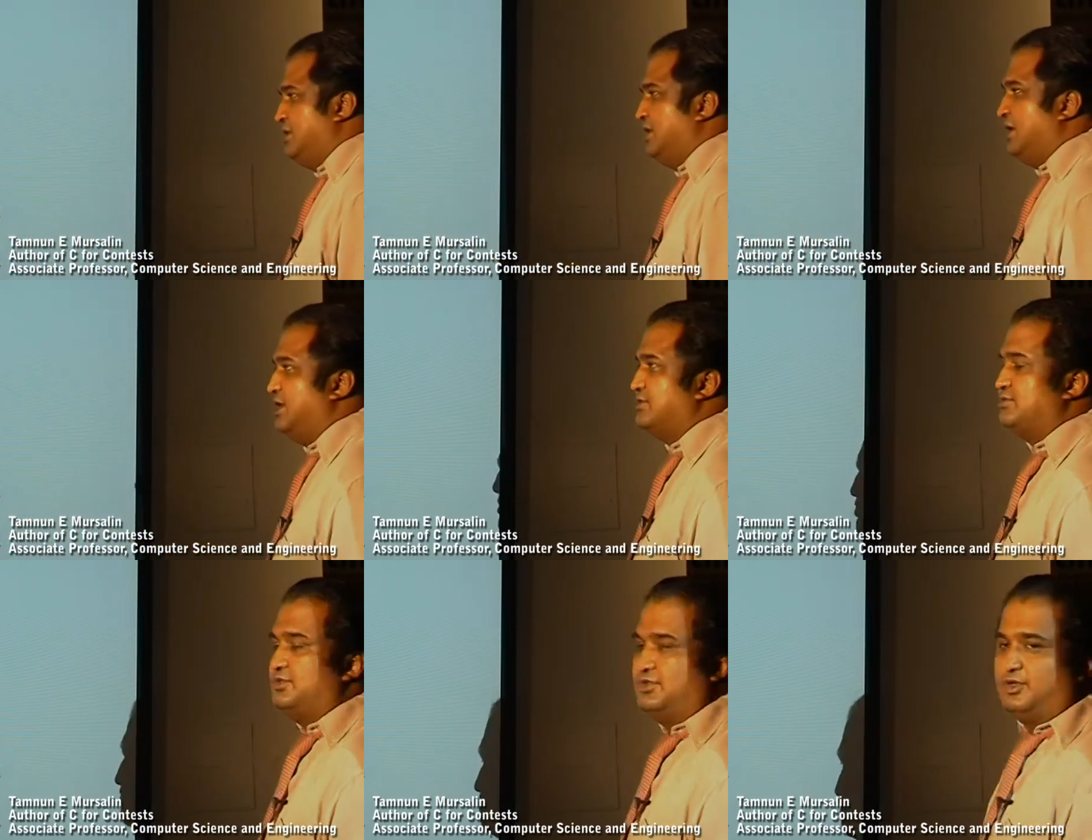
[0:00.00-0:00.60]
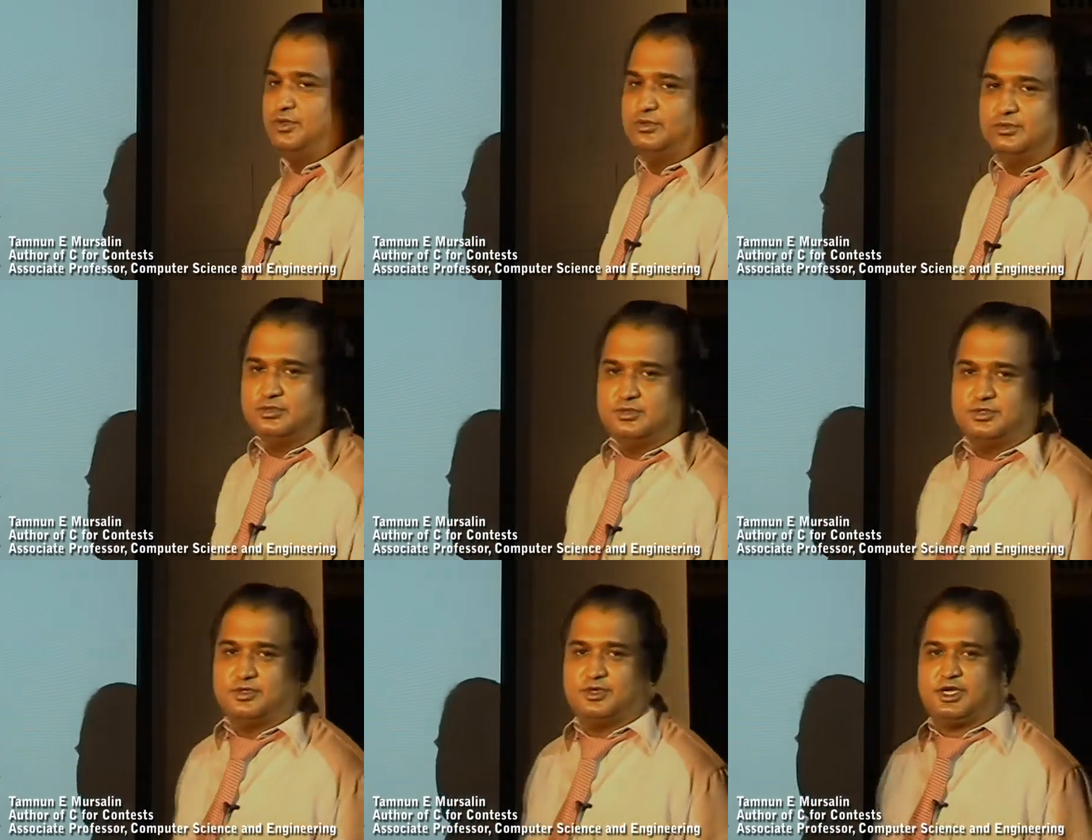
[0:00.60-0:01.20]
as we
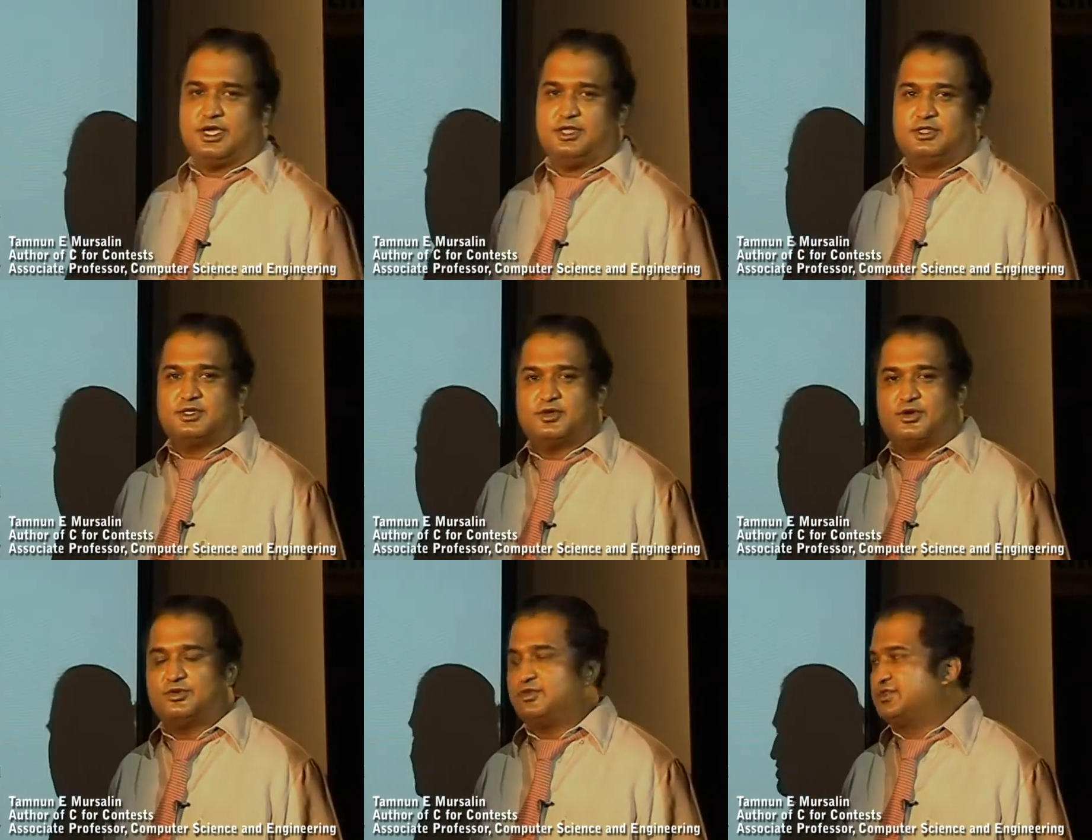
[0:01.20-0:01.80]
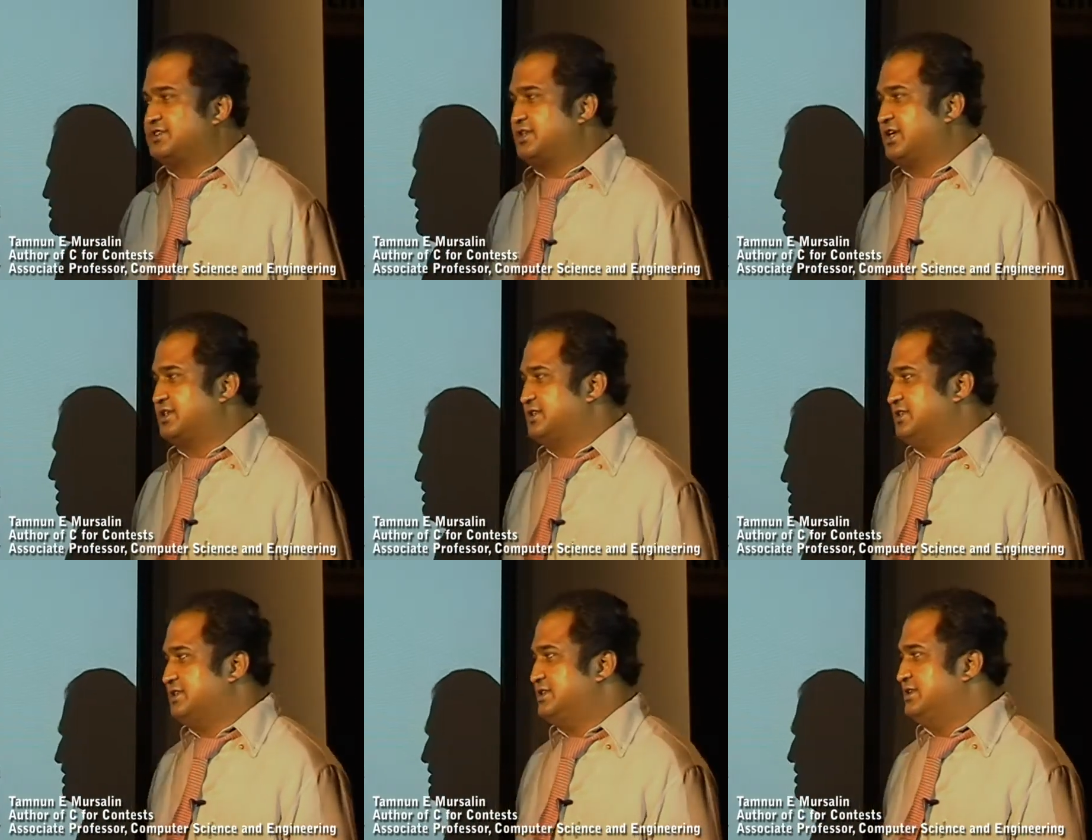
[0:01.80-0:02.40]
know, okay, the control
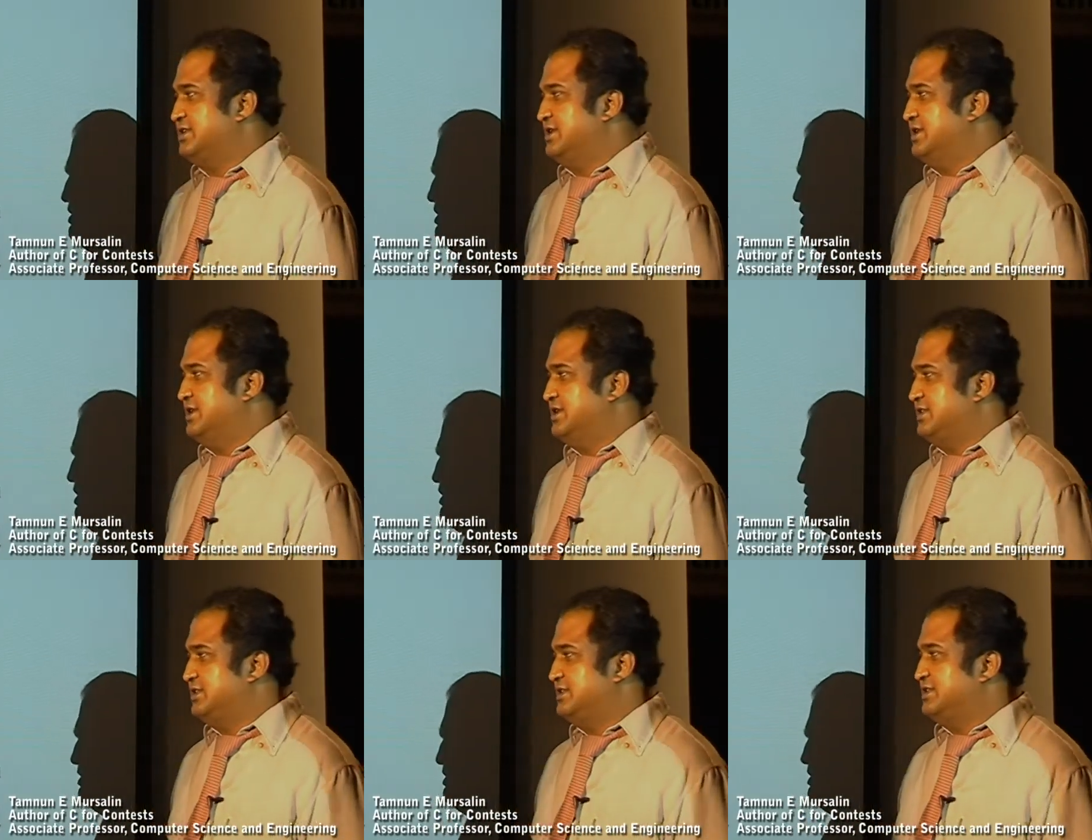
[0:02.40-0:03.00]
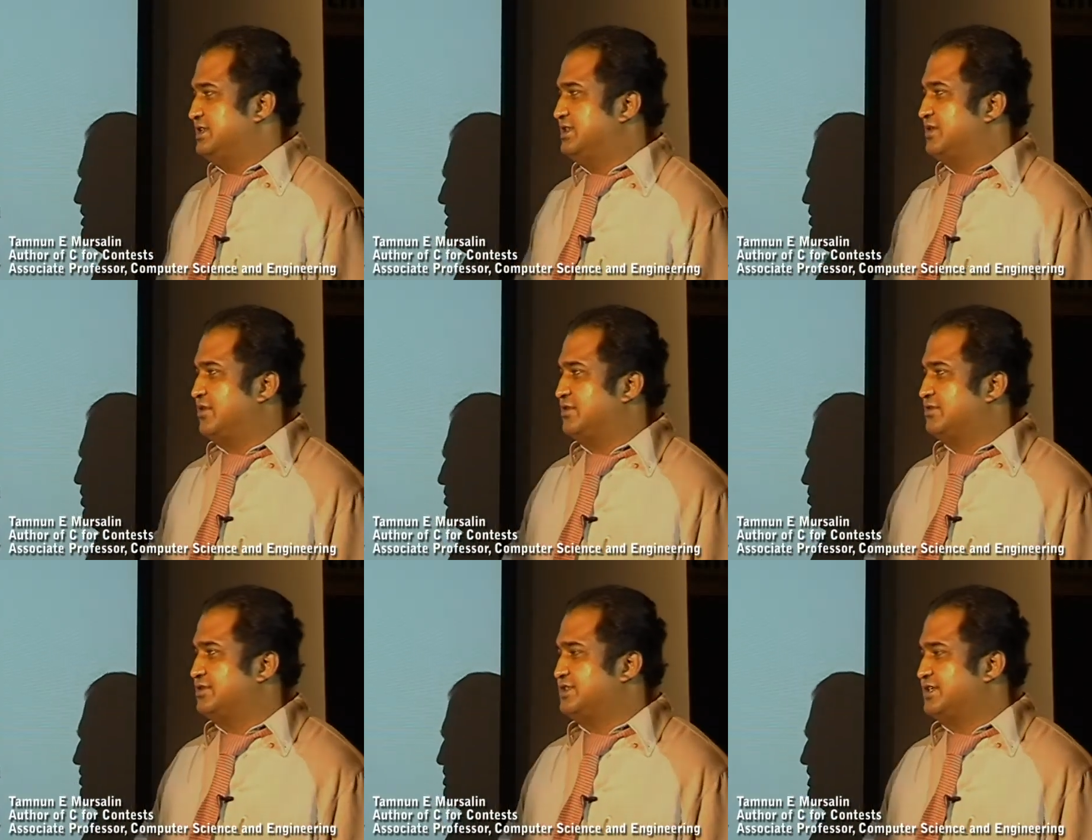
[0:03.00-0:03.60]
structures. These are the
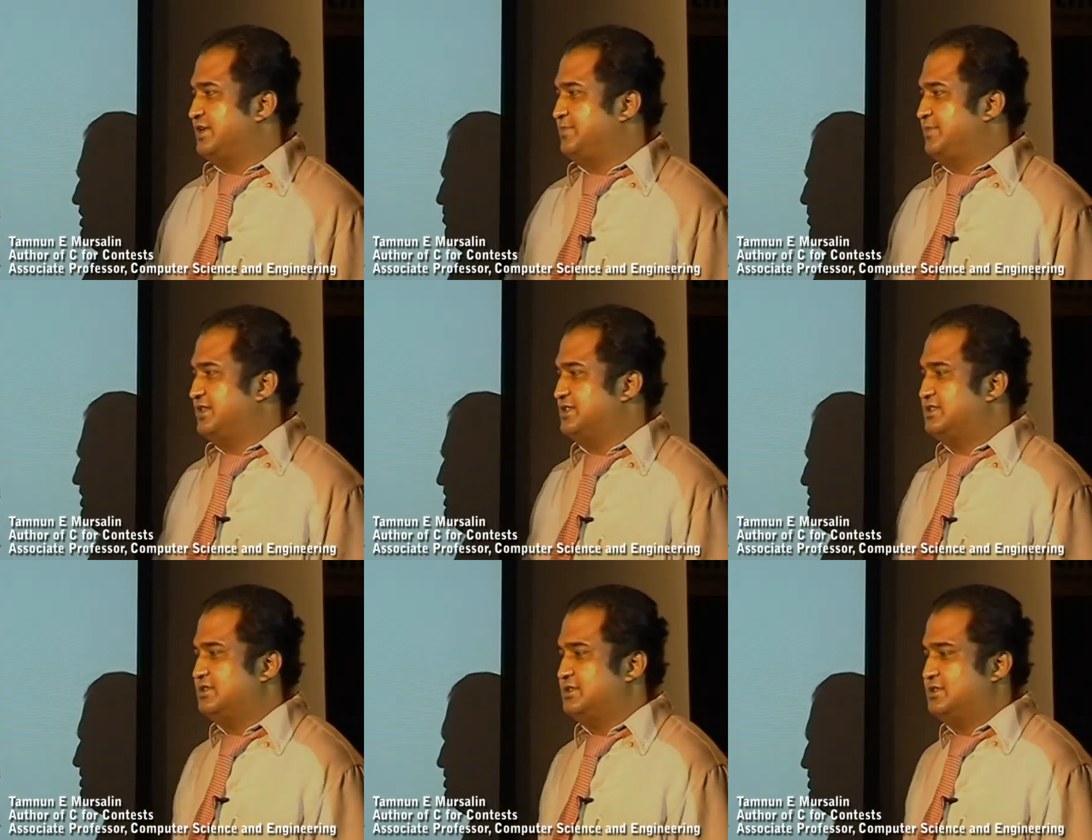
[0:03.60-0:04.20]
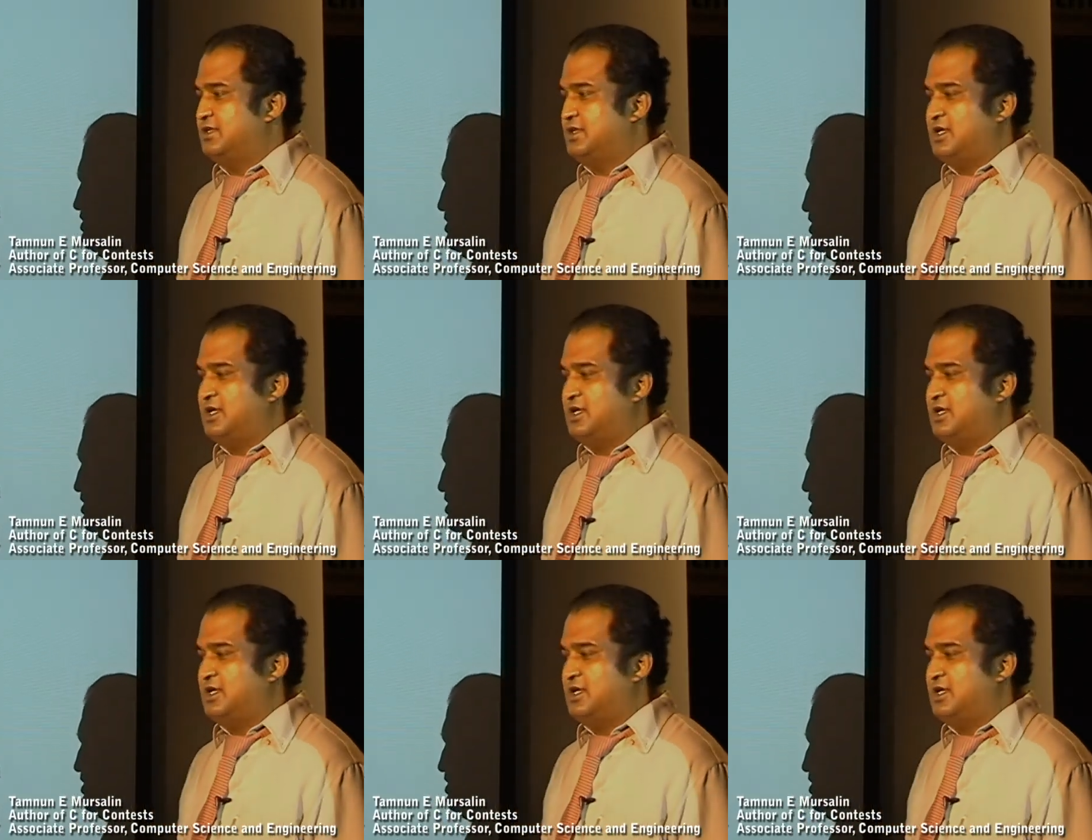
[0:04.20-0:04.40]
control statements.